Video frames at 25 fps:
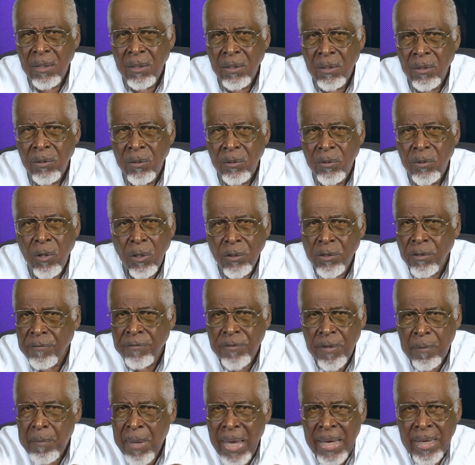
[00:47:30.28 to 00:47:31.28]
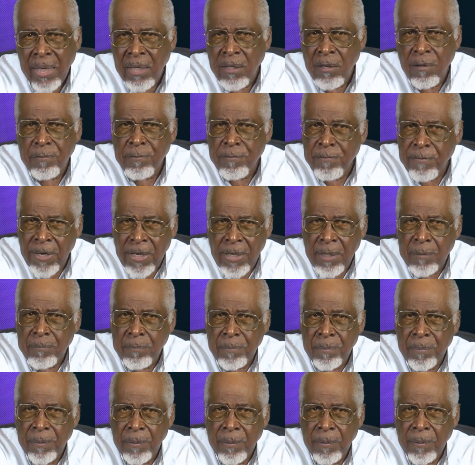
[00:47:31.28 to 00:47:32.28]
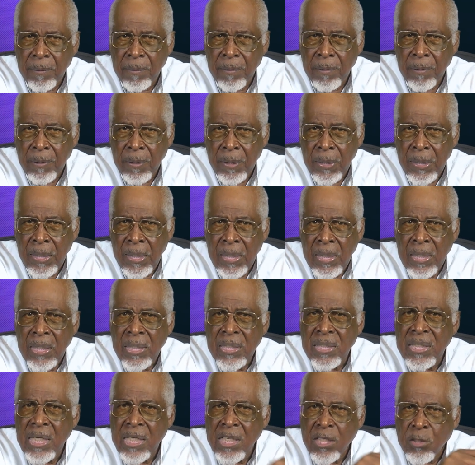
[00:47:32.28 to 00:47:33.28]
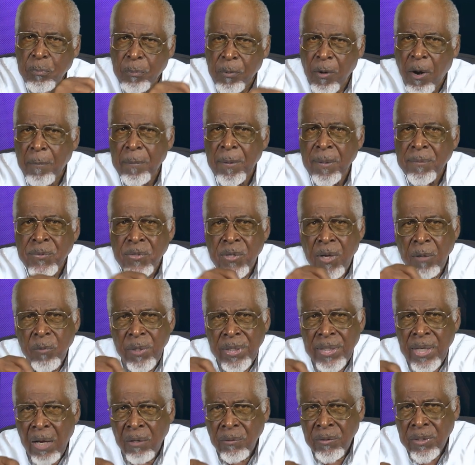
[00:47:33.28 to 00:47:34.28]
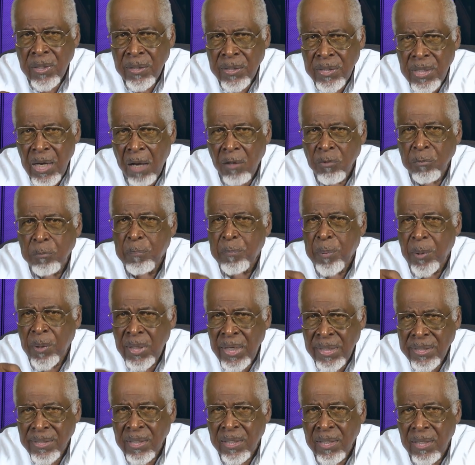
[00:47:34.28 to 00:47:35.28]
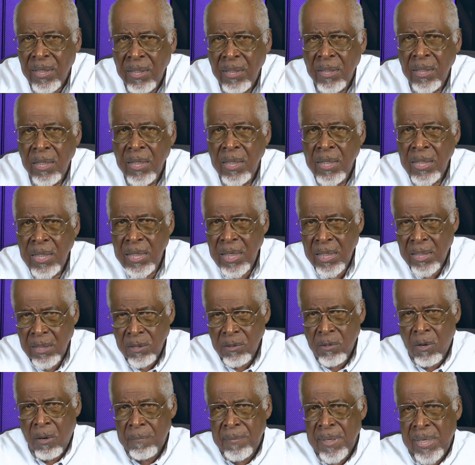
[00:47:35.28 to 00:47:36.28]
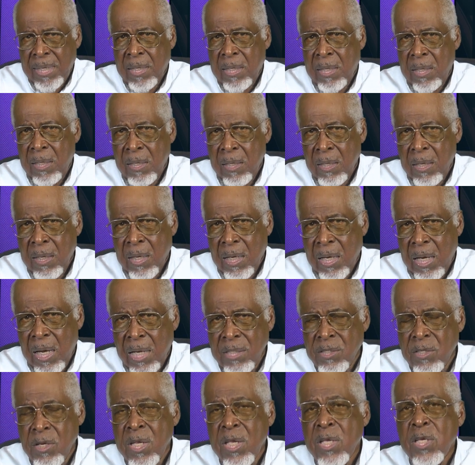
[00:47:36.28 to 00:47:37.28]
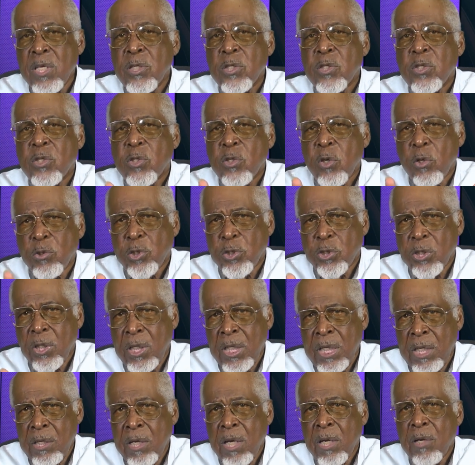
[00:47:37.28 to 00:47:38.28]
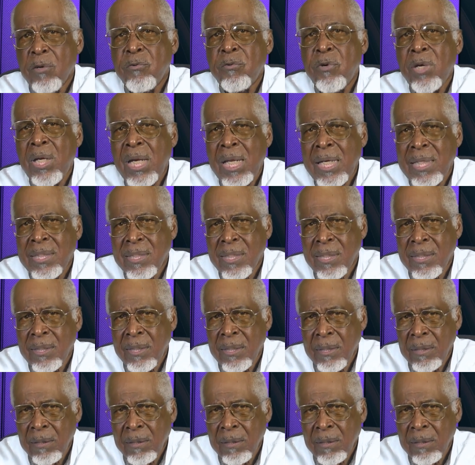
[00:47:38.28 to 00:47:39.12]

Not of the making of Philip. These problems are without a doubt political, economic, and socially related.